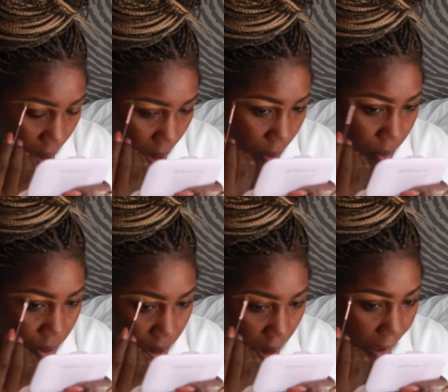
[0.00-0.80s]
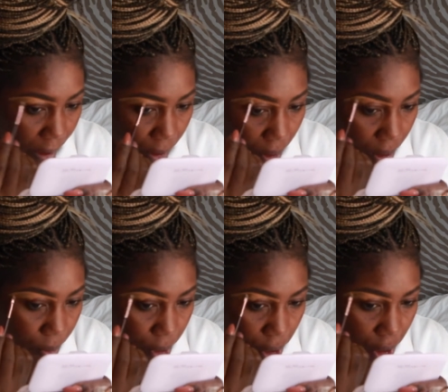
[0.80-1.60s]
I know it
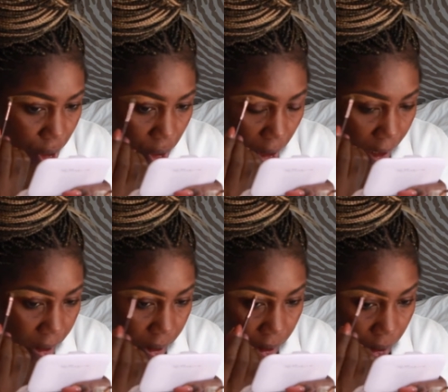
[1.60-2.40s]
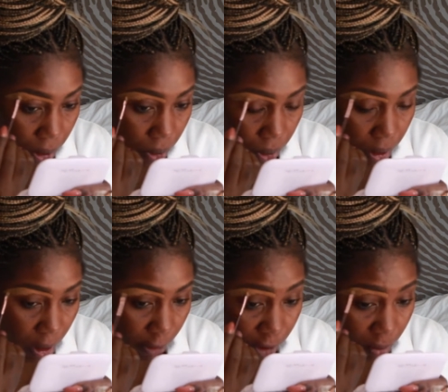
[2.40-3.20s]
was just trying to do
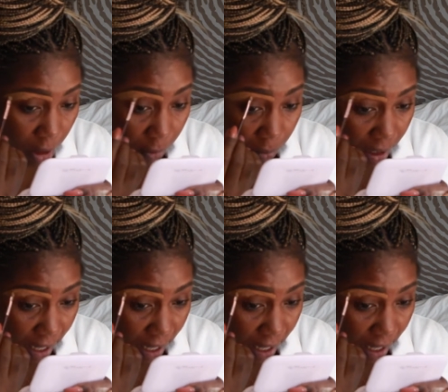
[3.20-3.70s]
stuff to make me